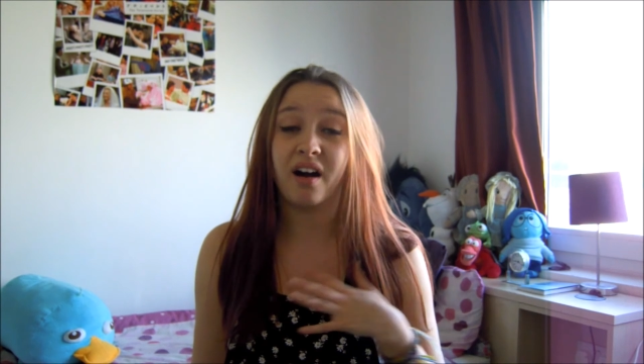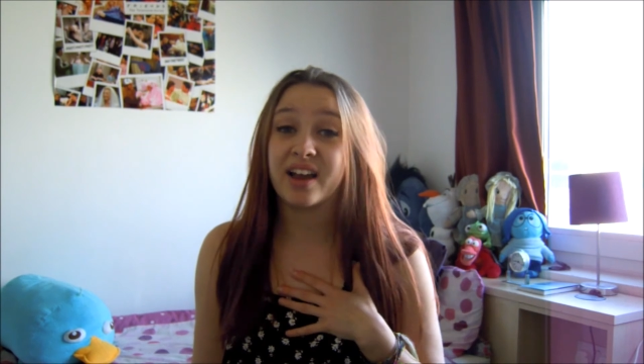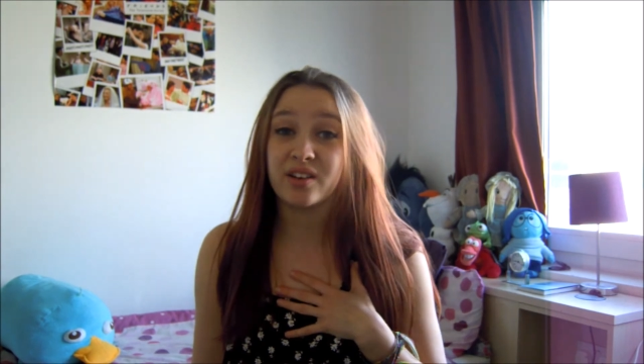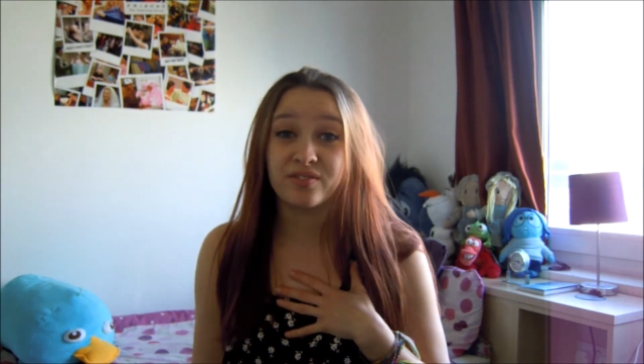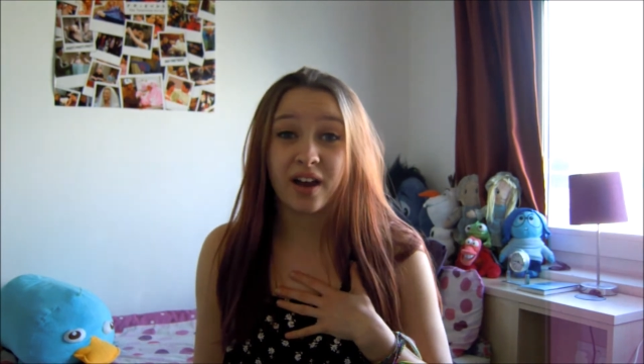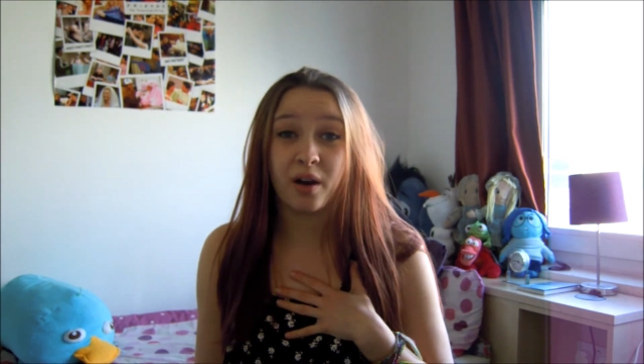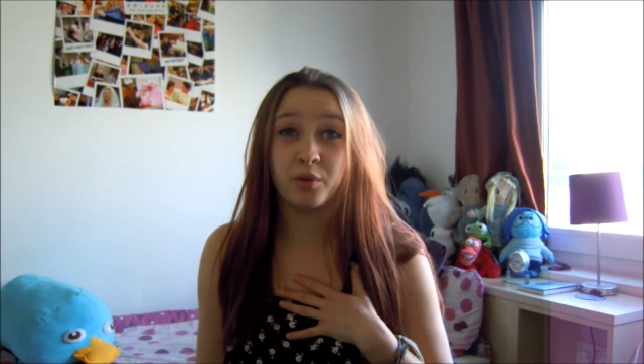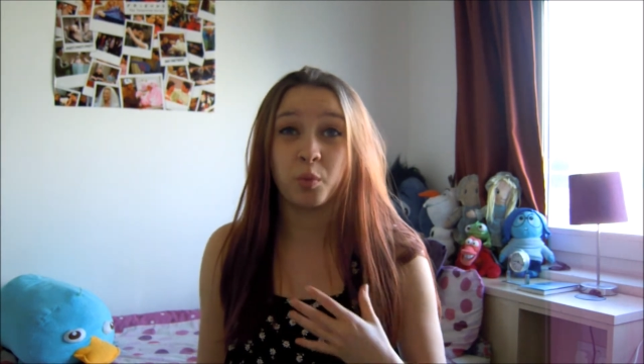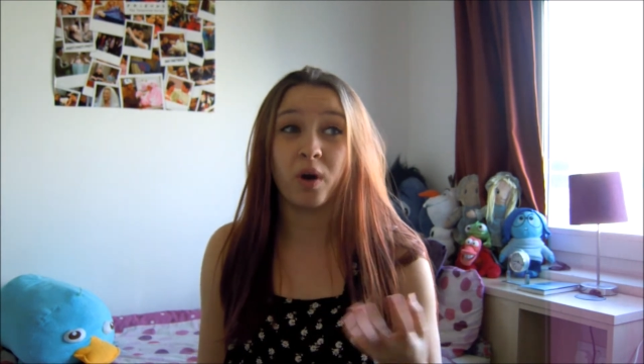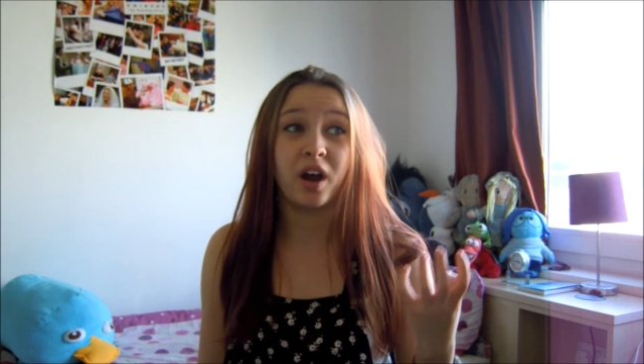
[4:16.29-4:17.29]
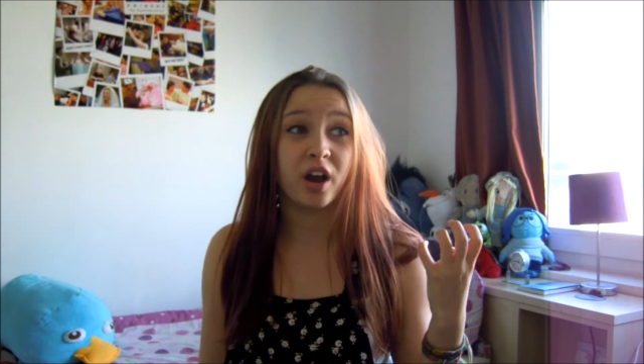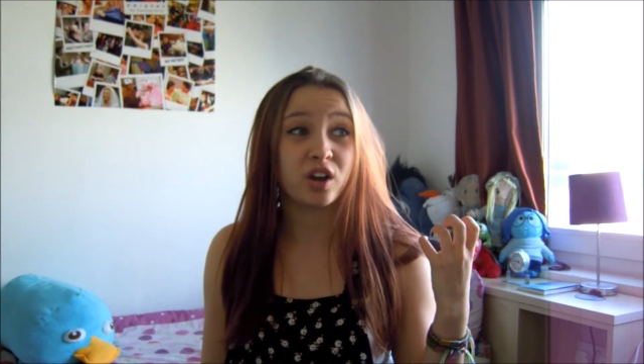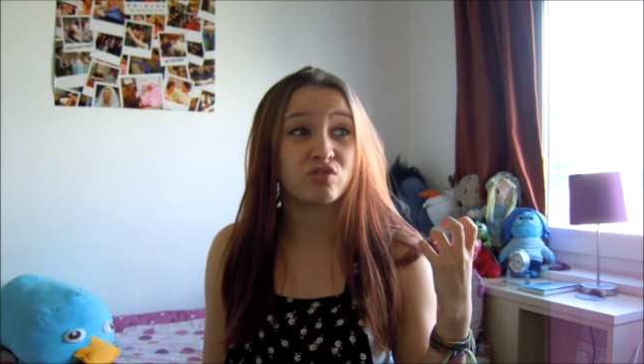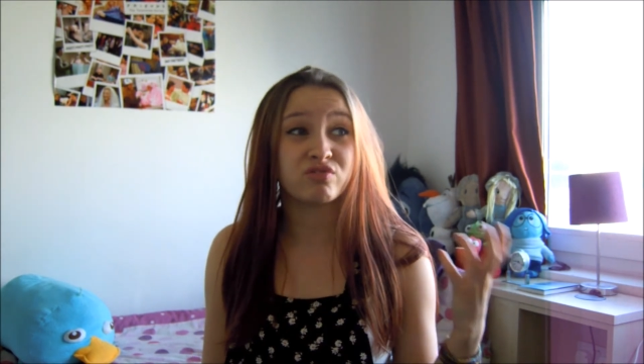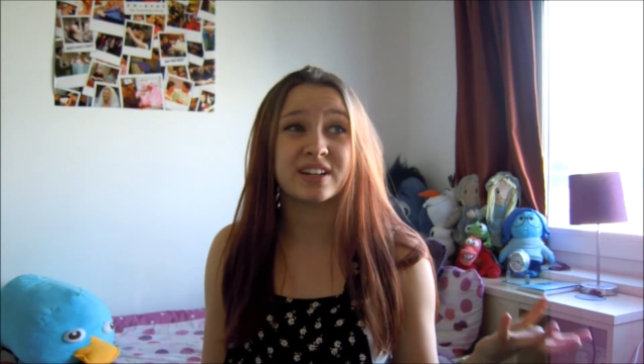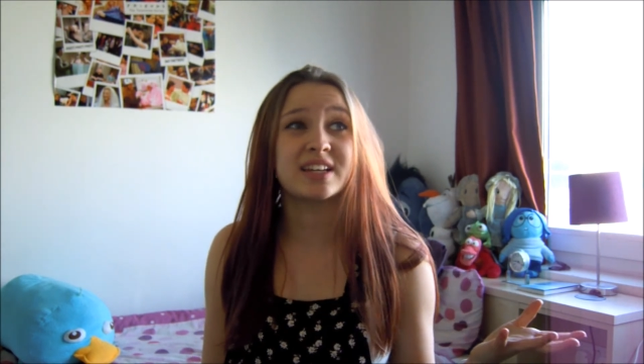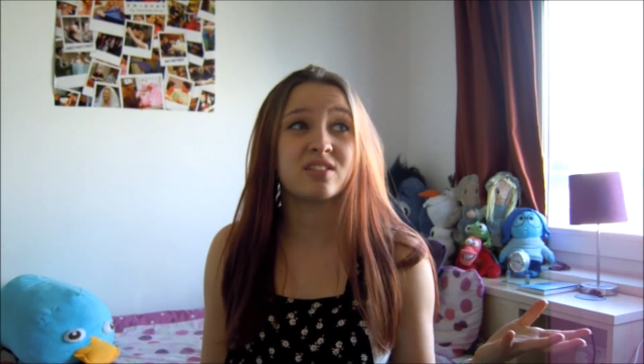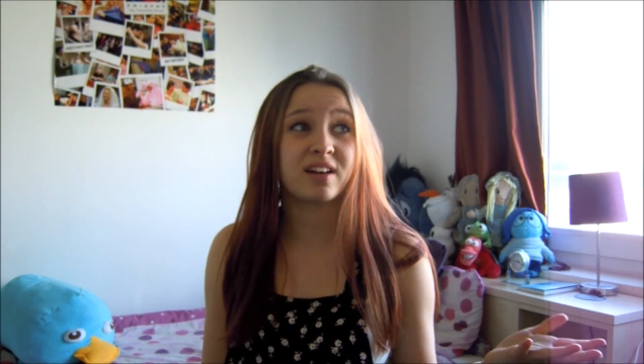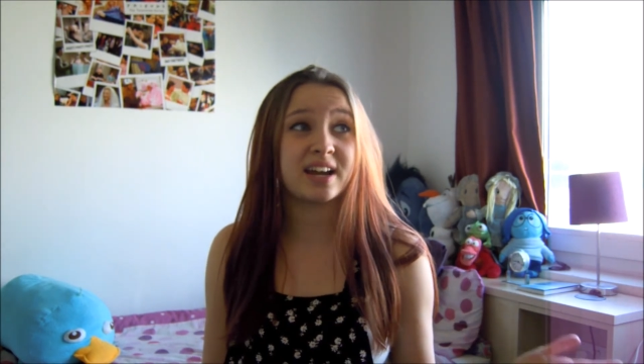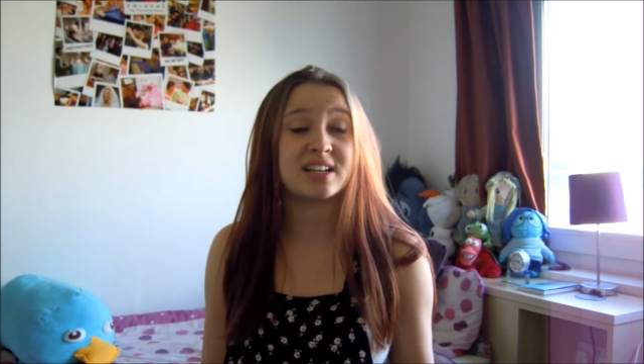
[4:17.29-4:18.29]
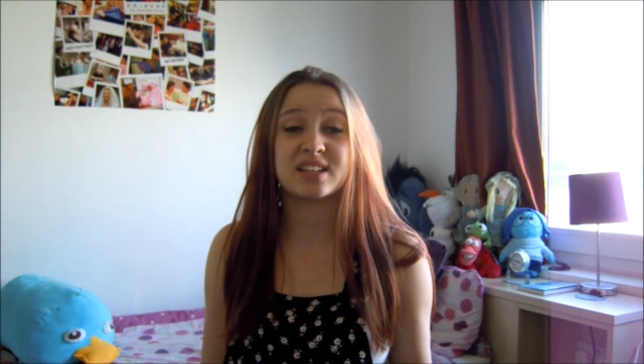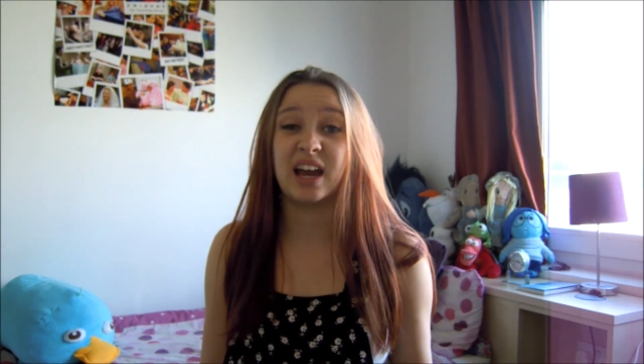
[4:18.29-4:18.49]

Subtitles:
I have found work really great,